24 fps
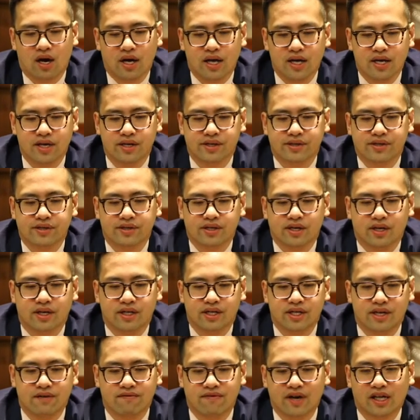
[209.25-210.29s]
is
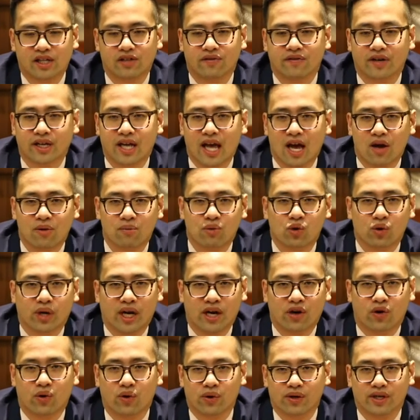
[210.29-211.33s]
the effect of accountable
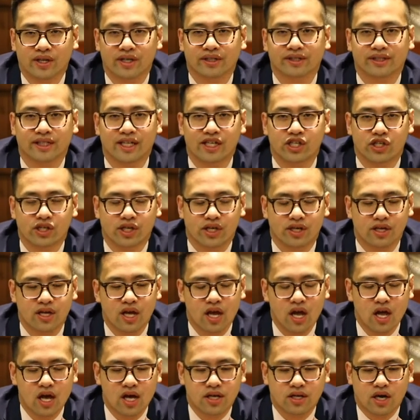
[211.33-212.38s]
care organization
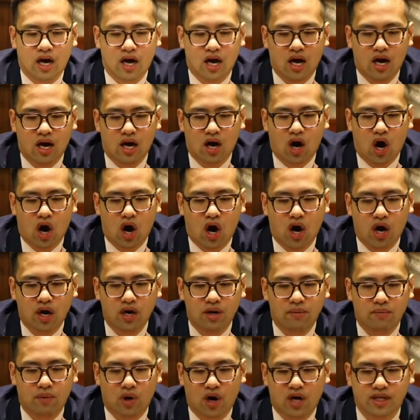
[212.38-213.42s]

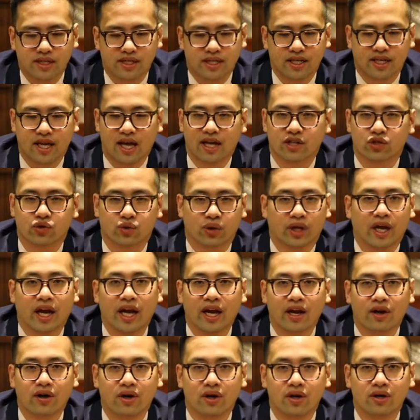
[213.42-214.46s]
on prostate cancer
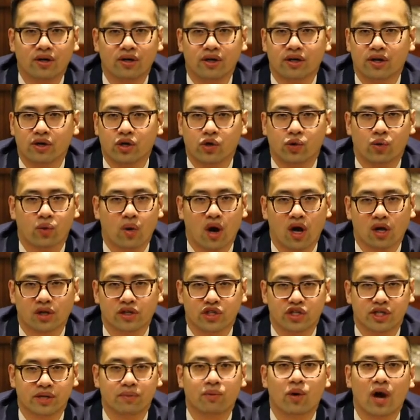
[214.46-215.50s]
care,
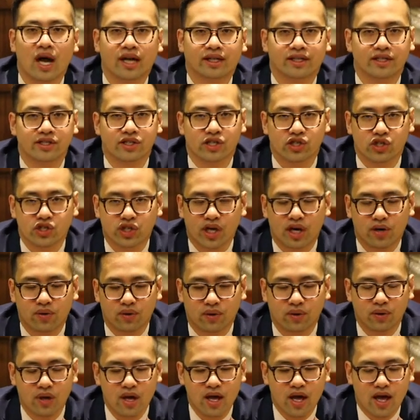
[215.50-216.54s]
urology practice in
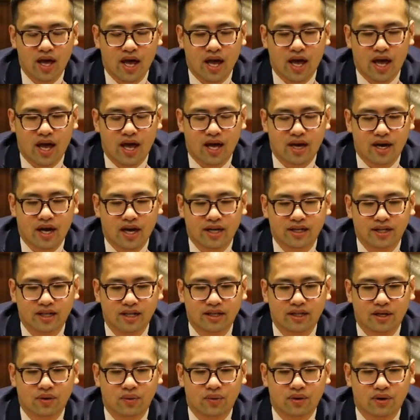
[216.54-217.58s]
general. And I
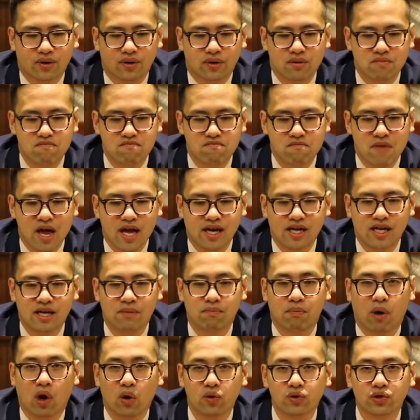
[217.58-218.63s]
think there were many
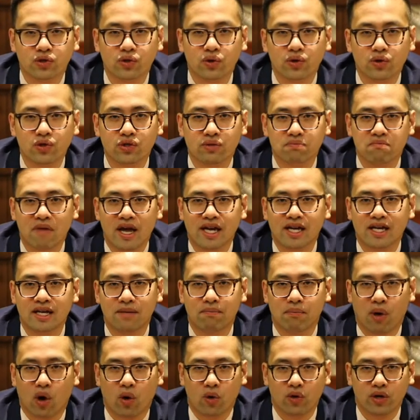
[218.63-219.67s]
posters,
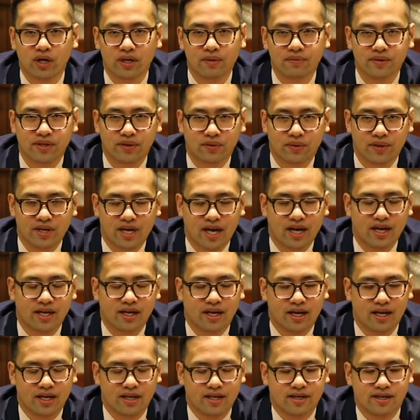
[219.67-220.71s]
many podiums that were
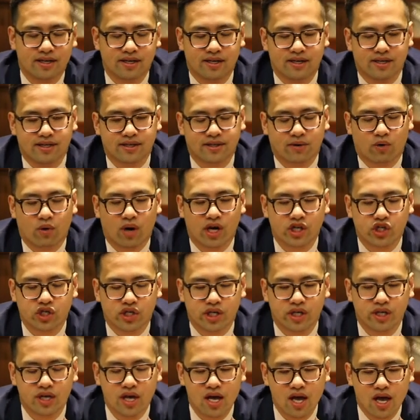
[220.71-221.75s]
dedicated to this
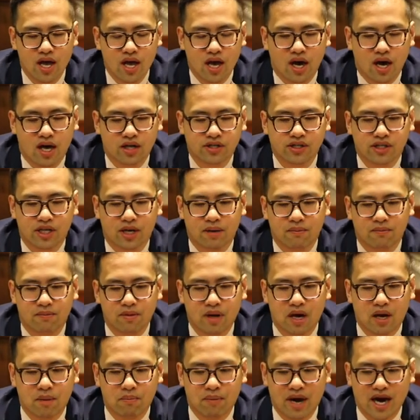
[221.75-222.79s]
question. Some
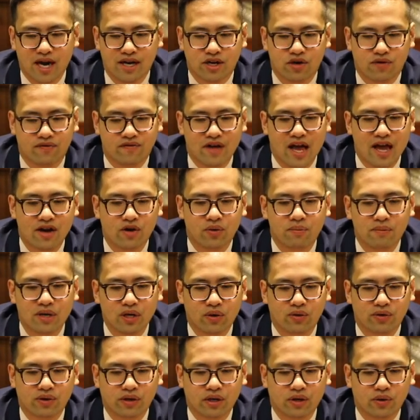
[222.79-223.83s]
by the
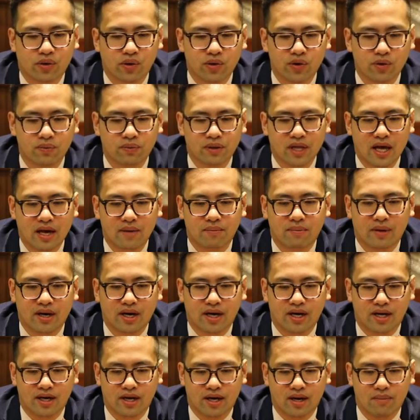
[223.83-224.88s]
Vanderbilt group led
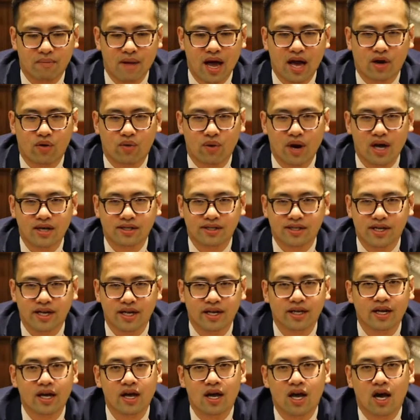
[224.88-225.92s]
by Matt
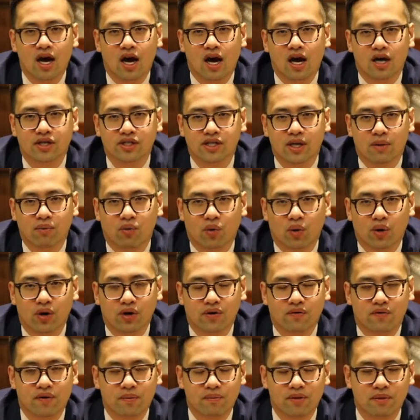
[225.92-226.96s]
Resnick, some
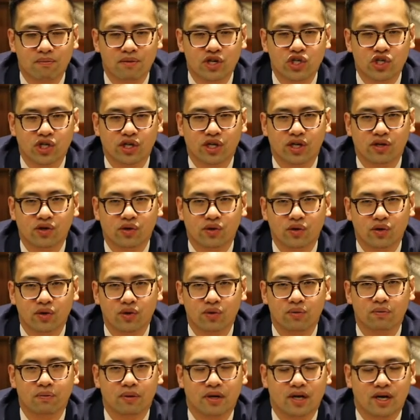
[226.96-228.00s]
work from the Michigan
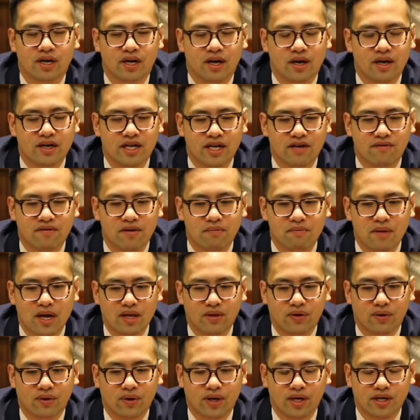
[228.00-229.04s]
group, David
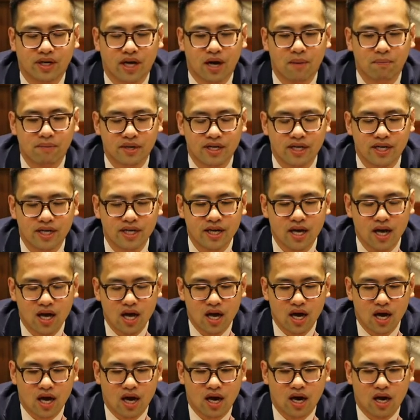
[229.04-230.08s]
Miller and company,
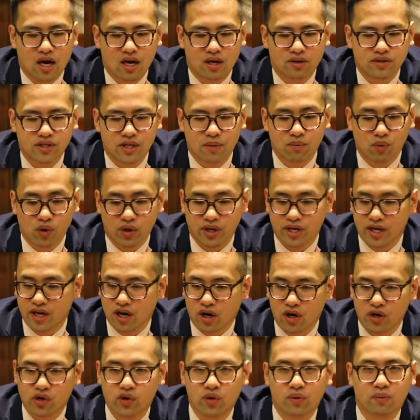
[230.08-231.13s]
some work that
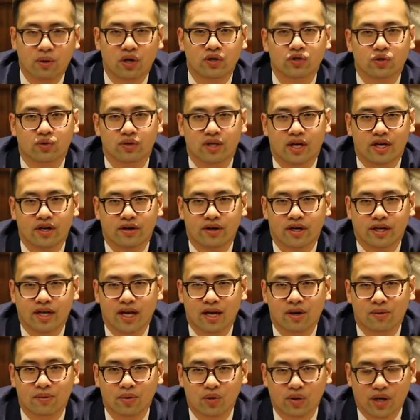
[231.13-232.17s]
our group also done on
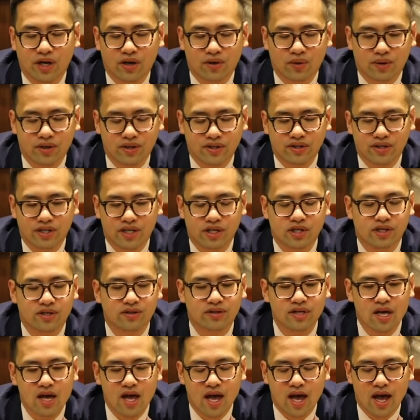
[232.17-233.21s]
accountable care
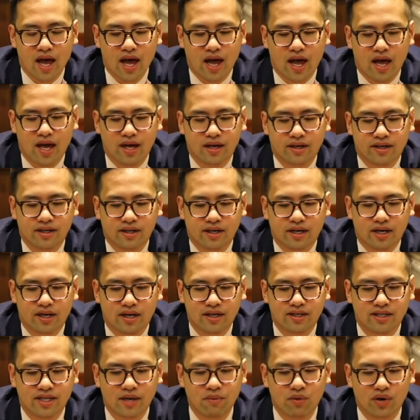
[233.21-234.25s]
organizations. And
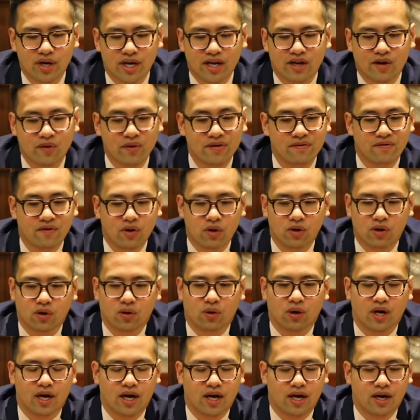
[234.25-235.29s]
it's somewhat
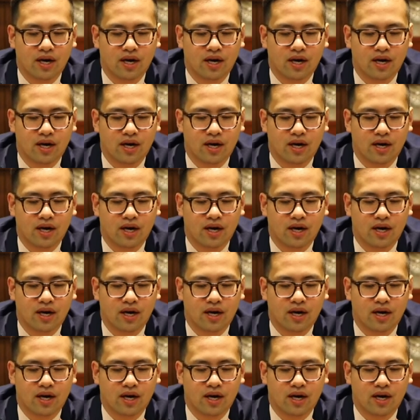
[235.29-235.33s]
equivocal.